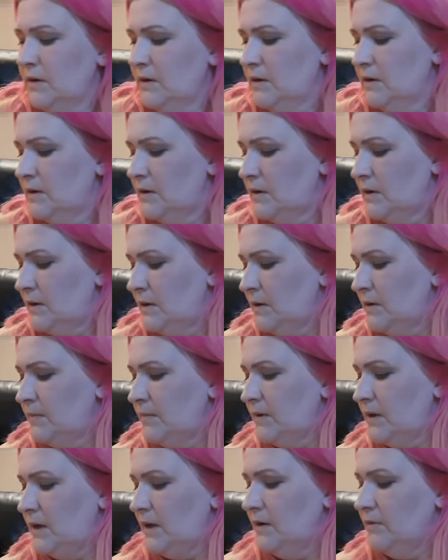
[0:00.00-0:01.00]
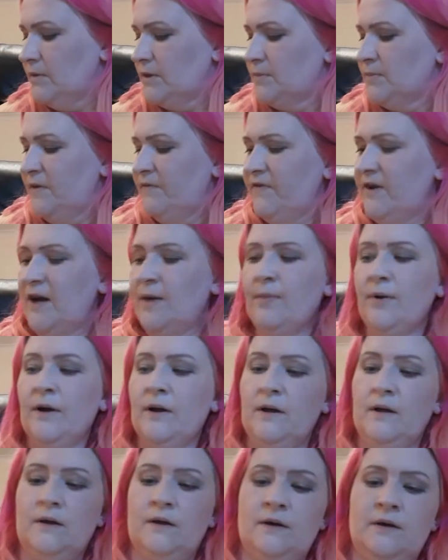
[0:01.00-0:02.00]
Here is my
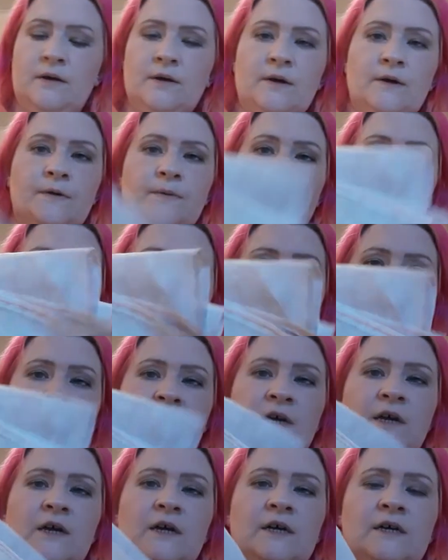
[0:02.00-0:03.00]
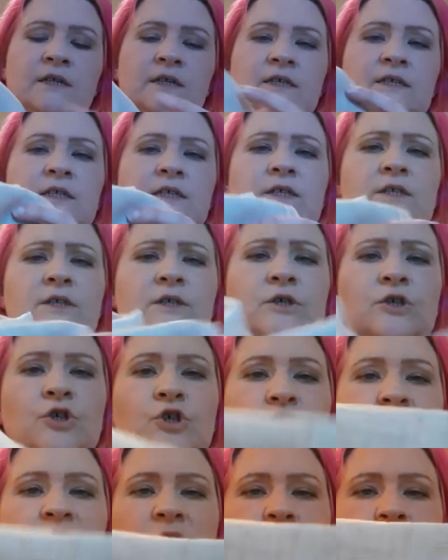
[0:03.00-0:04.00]
fabric. This is
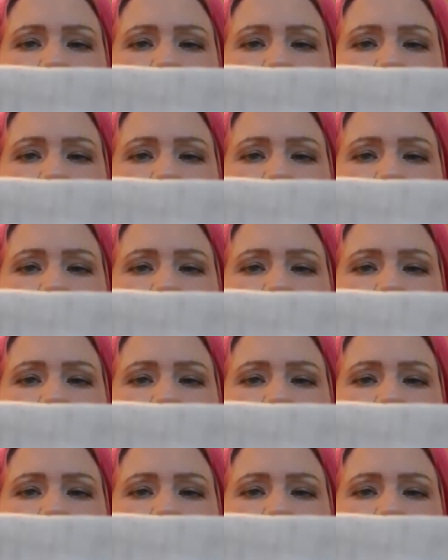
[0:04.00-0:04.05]
sheep,